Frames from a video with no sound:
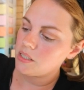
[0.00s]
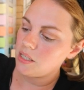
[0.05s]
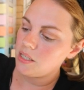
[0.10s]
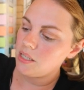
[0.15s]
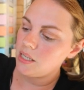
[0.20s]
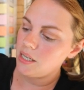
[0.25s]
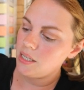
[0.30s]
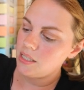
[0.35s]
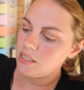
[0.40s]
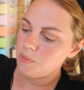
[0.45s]
I
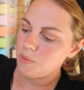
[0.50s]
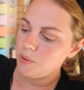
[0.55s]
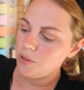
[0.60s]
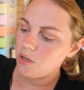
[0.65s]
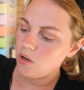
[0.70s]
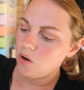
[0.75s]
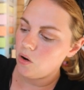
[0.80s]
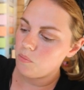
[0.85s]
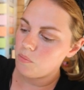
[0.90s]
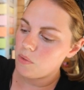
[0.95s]
need to
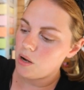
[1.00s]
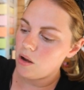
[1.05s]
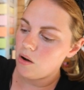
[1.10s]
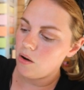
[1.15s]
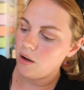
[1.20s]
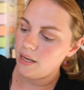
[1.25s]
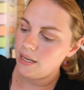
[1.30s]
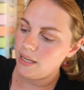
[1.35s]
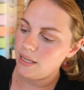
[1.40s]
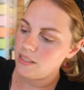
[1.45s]
put it on my
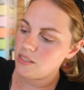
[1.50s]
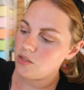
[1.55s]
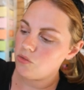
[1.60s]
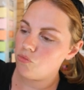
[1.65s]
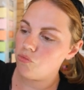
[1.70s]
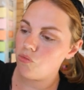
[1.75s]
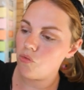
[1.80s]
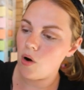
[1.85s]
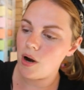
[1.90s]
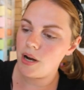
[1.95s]

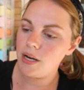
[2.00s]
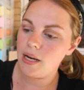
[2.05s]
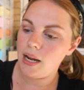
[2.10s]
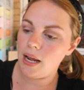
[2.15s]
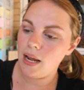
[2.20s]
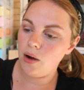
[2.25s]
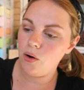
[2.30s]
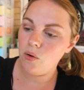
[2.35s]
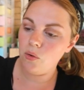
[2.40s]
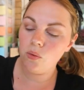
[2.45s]
eyelid right
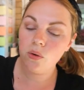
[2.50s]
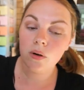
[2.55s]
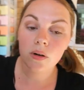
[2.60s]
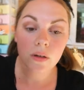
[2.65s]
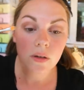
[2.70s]
now.